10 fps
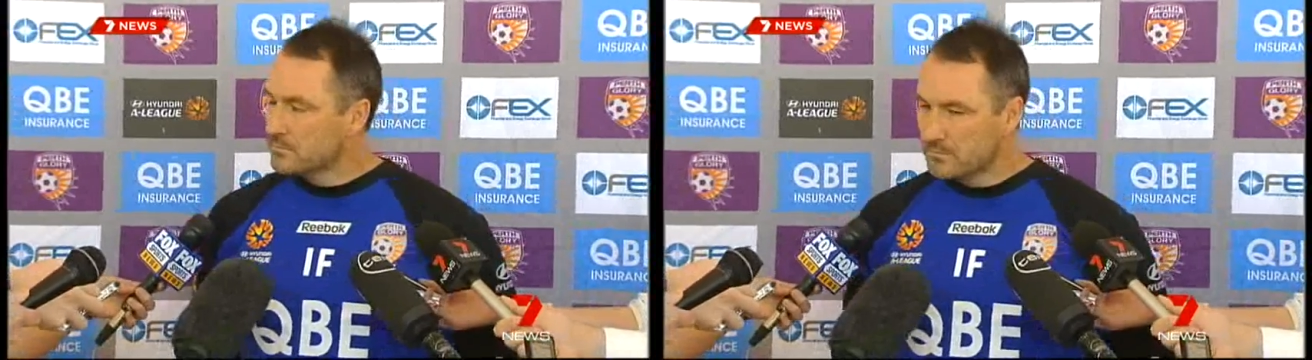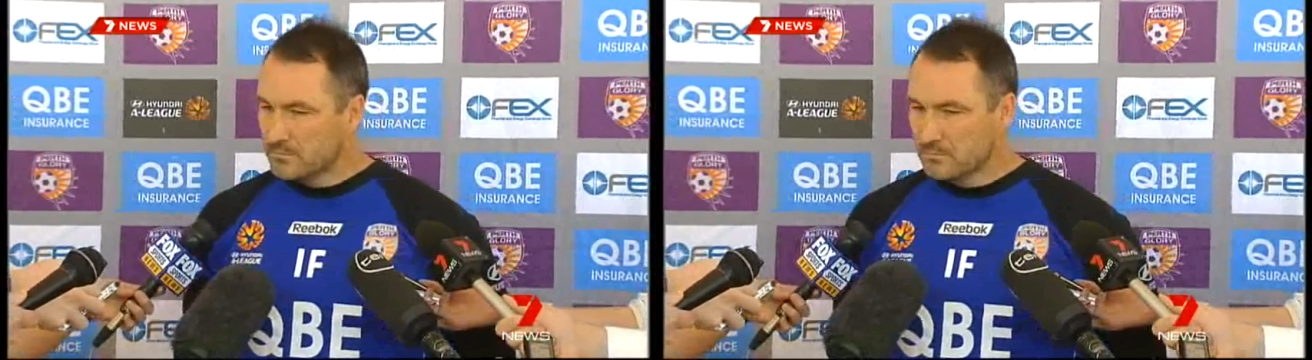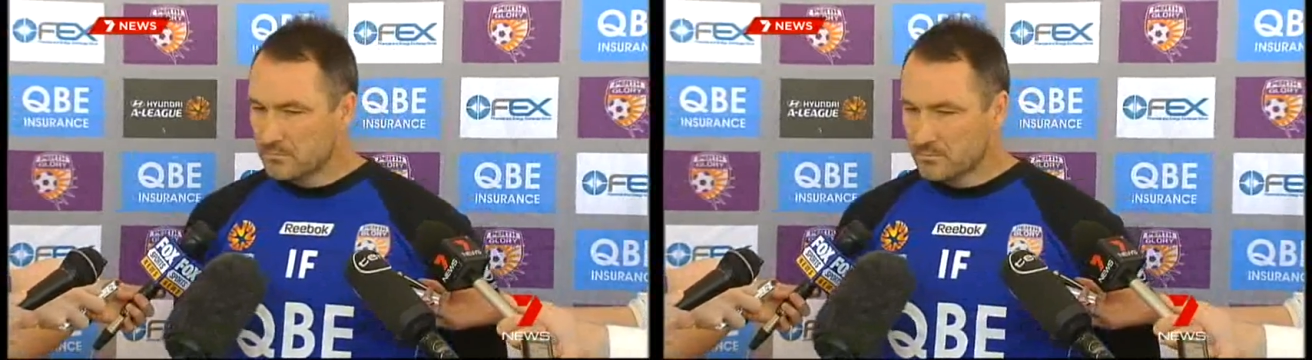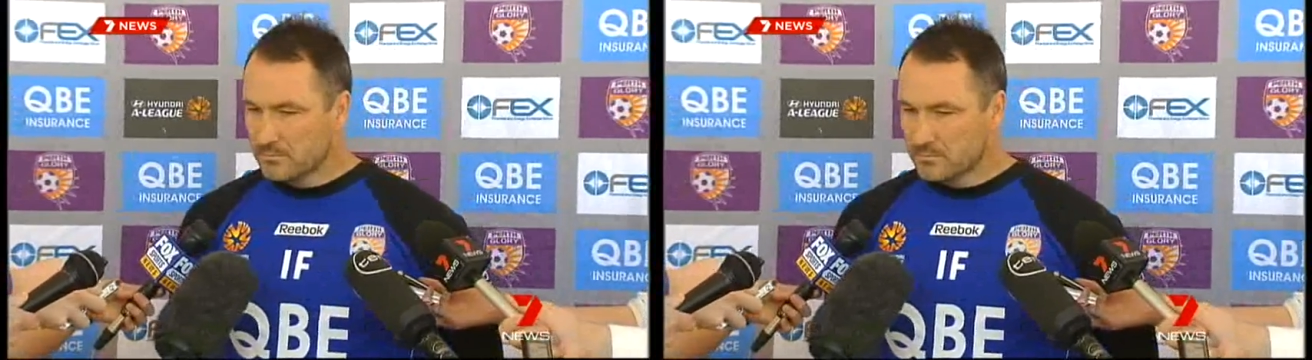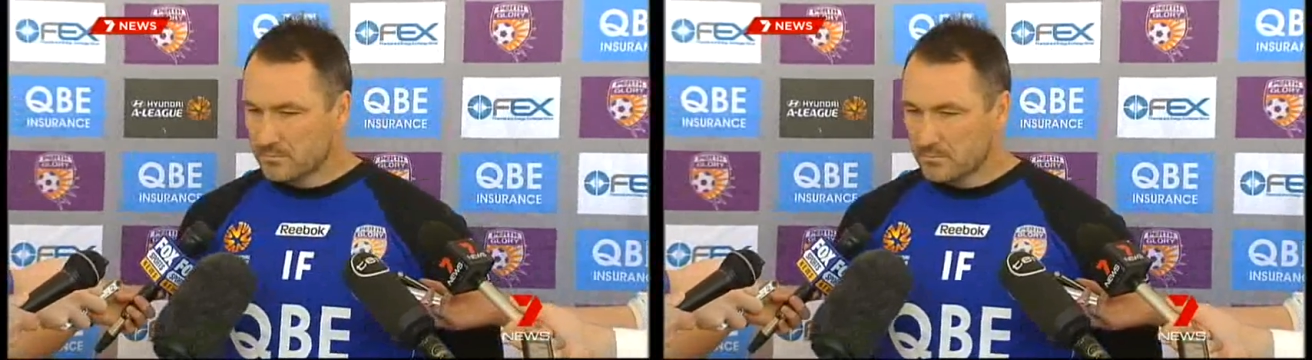desperately do
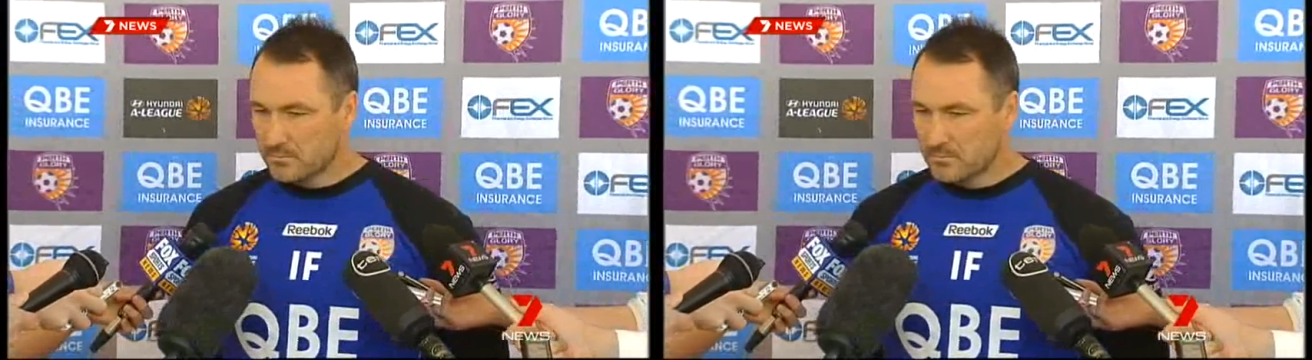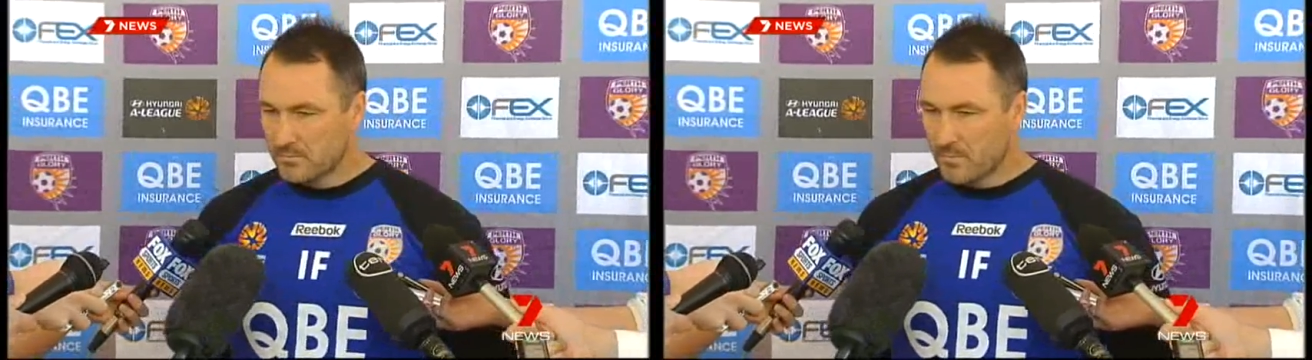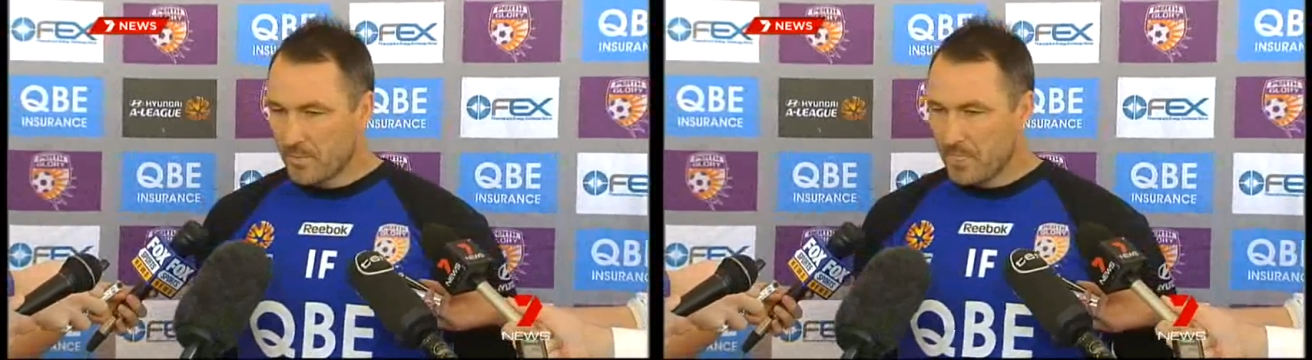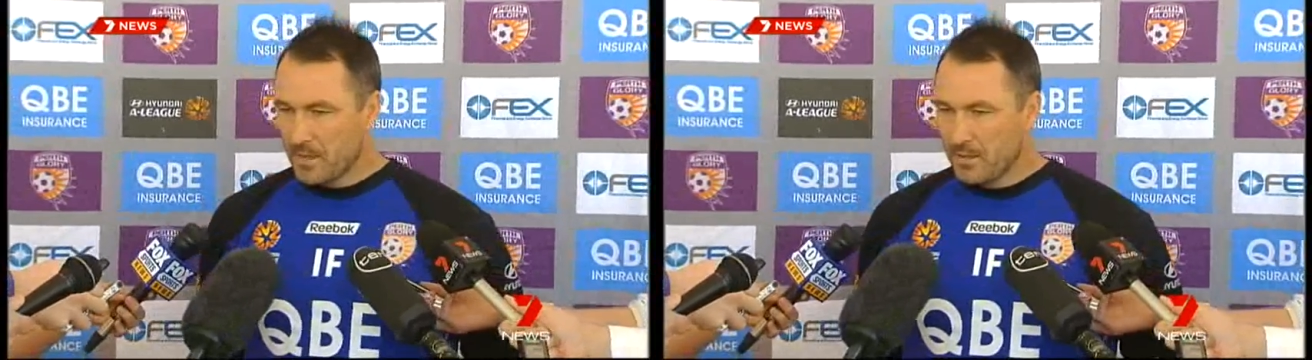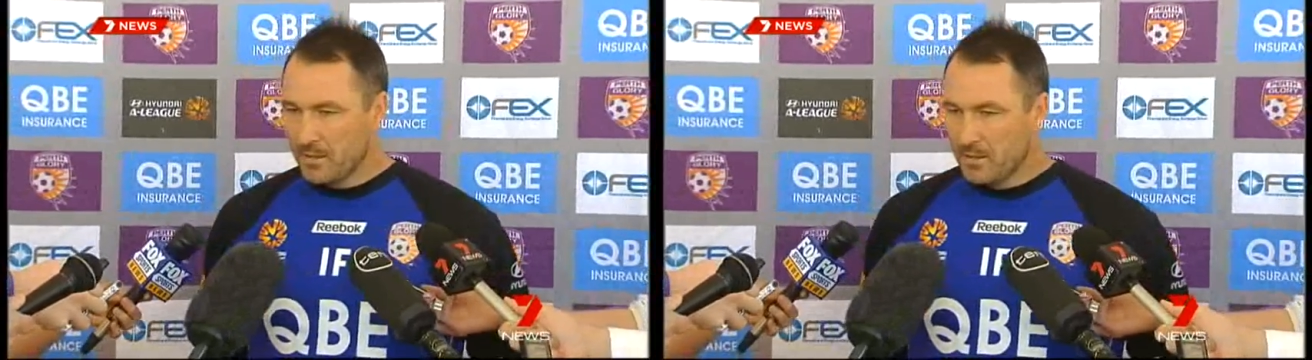you need to turn this
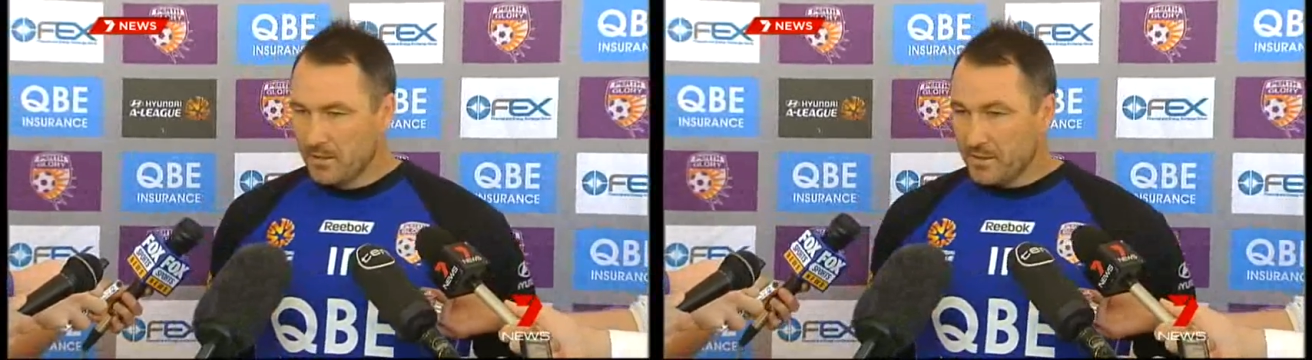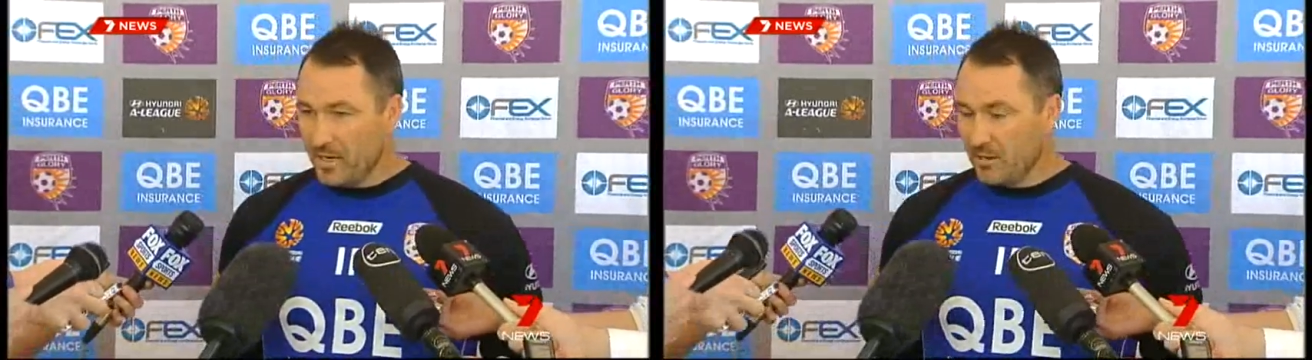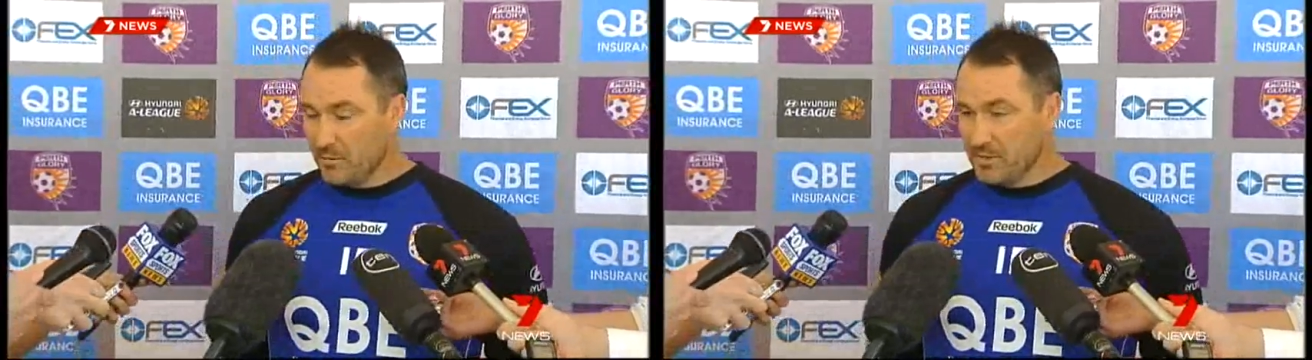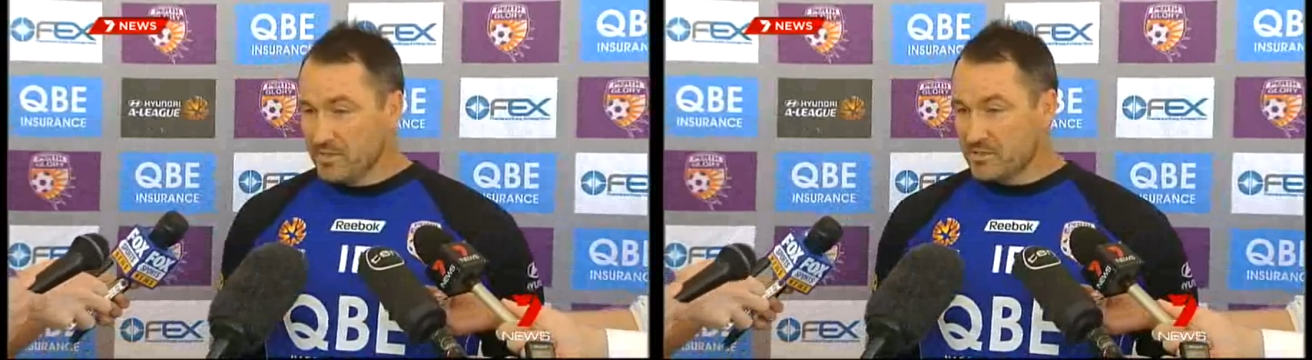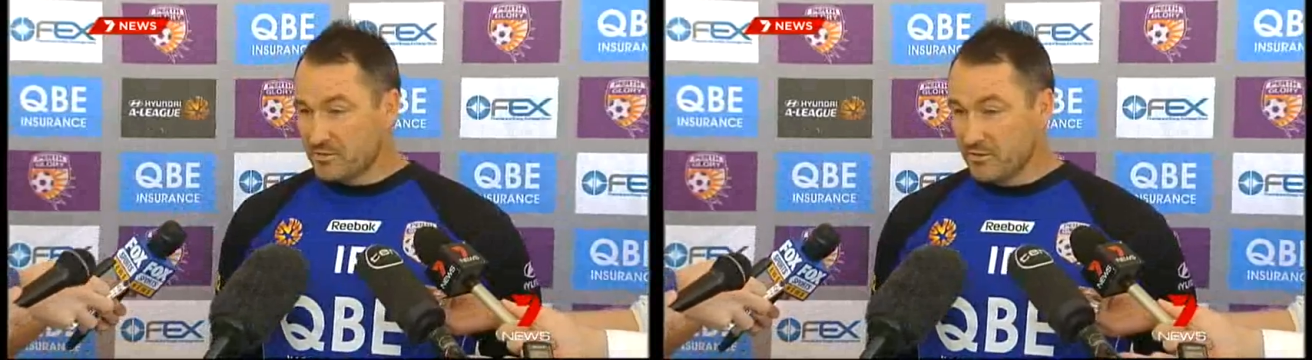streak around? Yeah, look, we
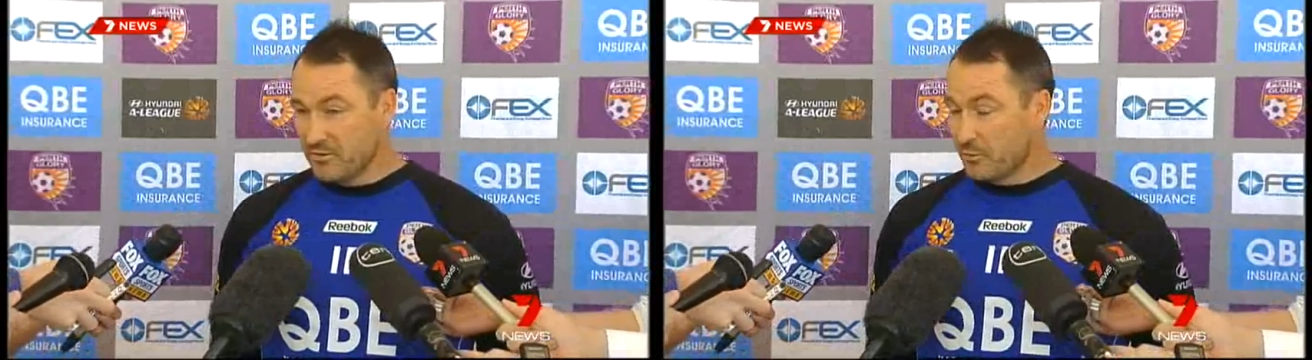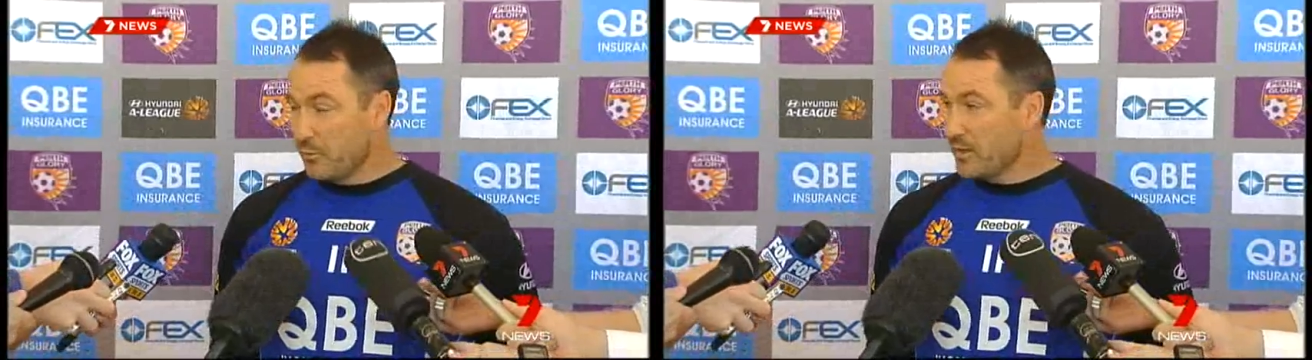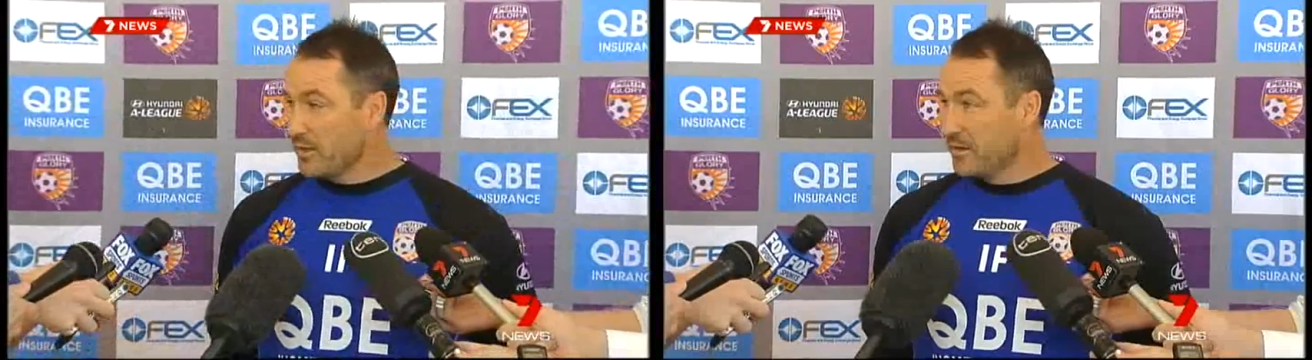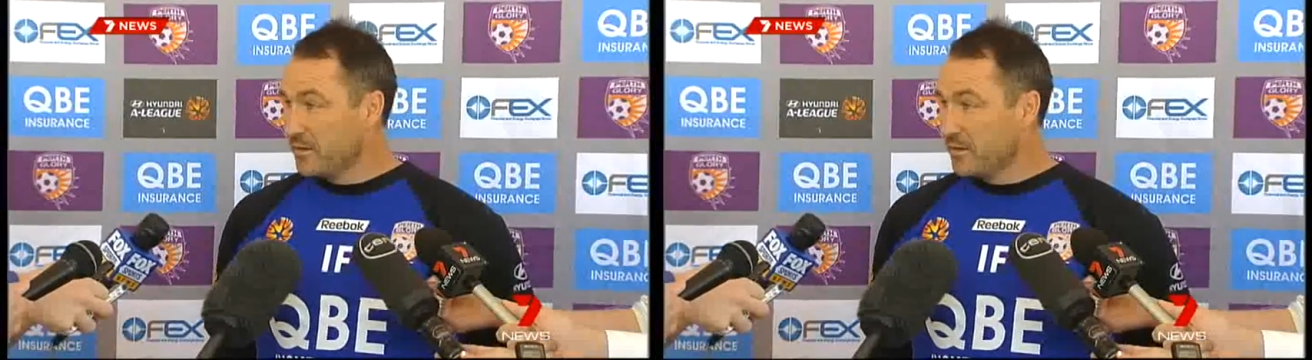need to turn it around quickly.